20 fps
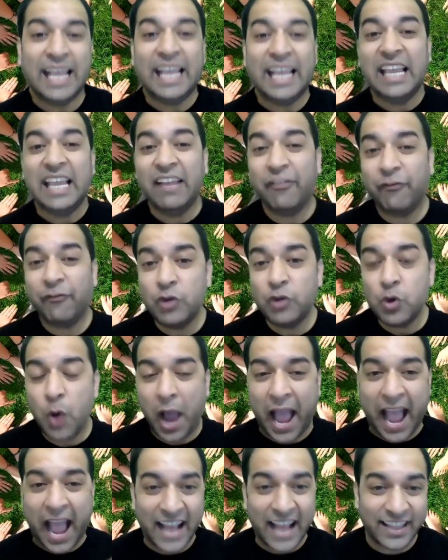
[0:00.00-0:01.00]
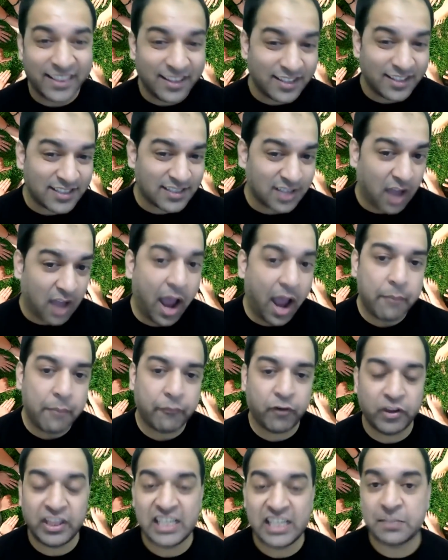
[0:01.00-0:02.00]
If you had the time
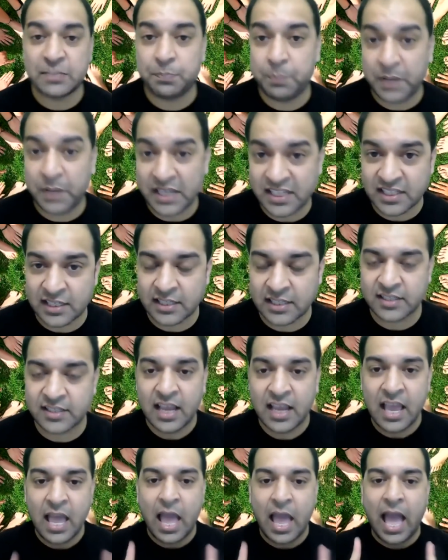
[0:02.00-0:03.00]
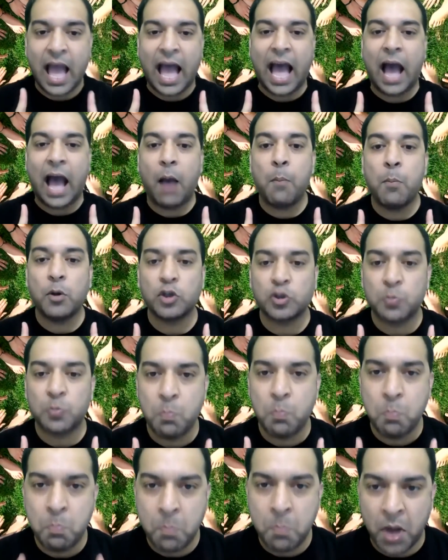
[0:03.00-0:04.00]
for this business, how much
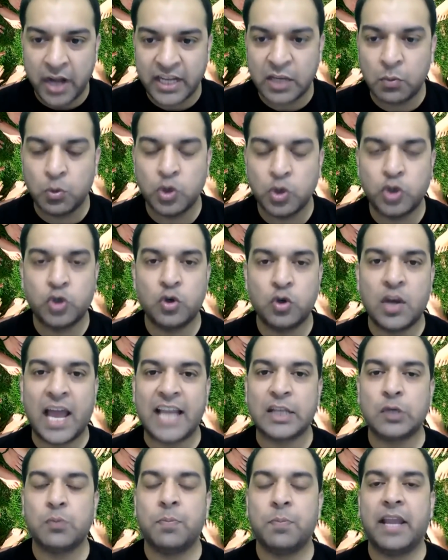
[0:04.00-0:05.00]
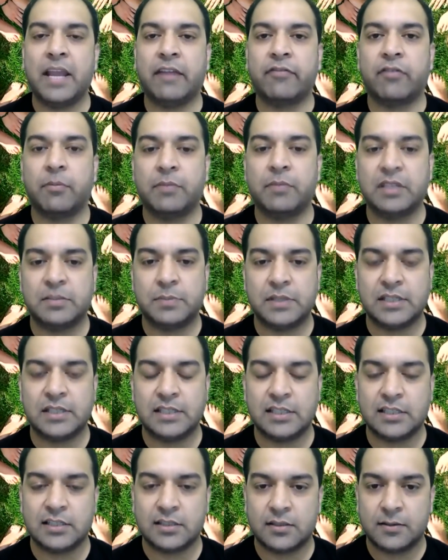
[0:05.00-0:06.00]
money would you like to make from this
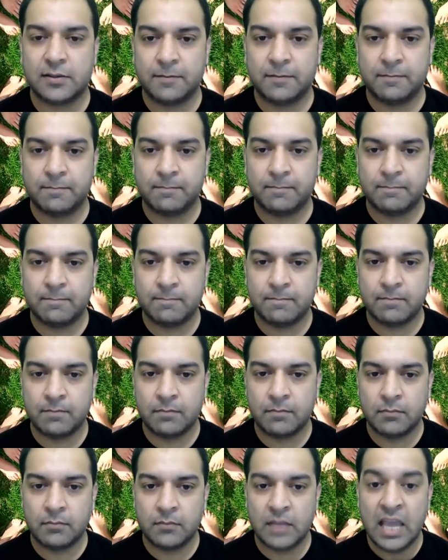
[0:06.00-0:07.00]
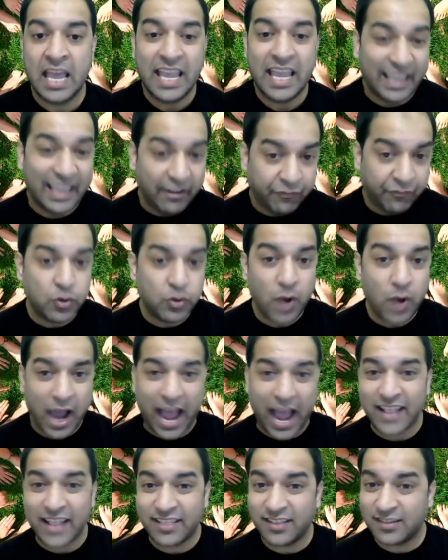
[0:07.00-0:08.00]
business? If you
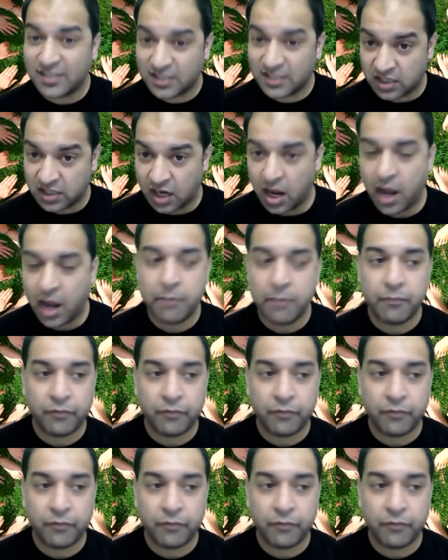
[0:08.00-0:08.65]
had the time